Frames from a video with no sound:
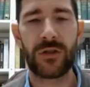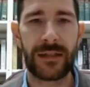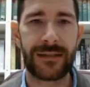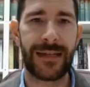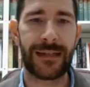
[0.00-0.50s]

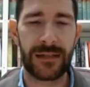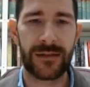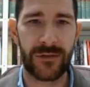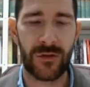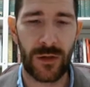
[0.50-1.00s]
deadly
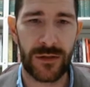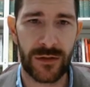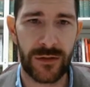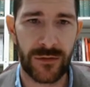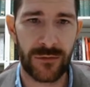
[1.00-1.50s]

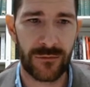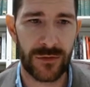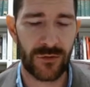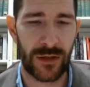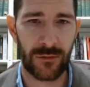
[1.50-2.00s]
situation to
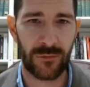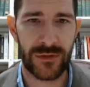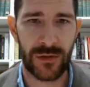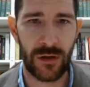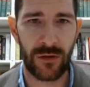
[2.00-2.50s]
try to
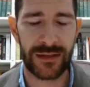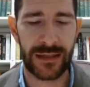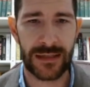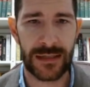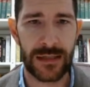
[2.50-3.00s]
resolve at the
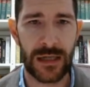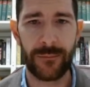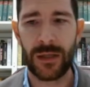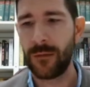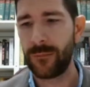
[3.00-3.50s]

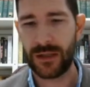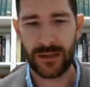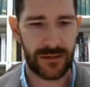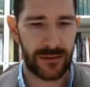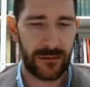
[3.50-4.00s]
time,
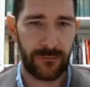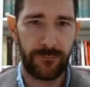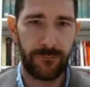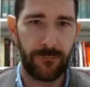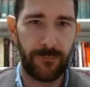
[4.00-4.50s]
because
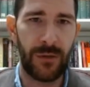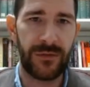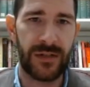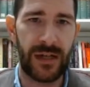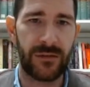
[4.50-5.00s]

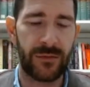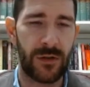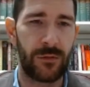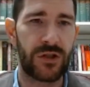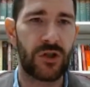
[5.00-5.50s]
both sides were
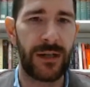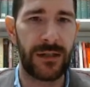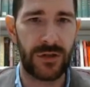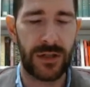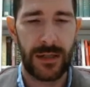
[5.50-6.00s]
so
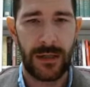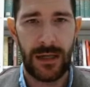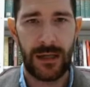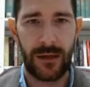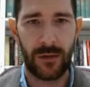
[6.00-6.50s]
entrenched
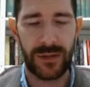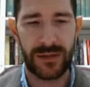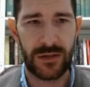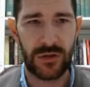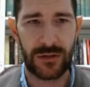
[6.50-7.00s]
in their
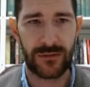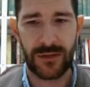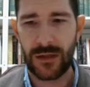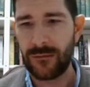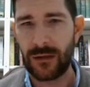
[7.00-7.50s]
positions
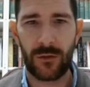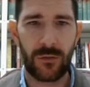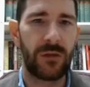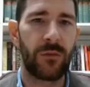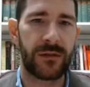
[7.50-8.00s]
that there
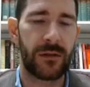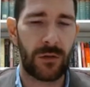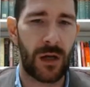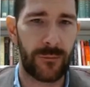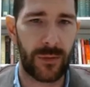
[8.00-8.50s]
really was no
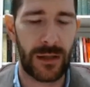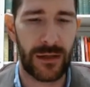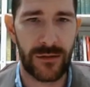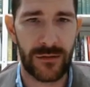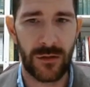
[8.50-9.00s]

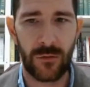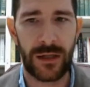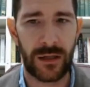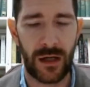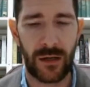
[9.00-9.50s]
compromise. There's no way
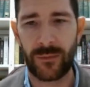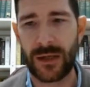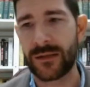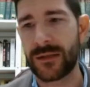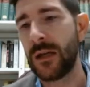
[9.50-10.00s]
to compromise.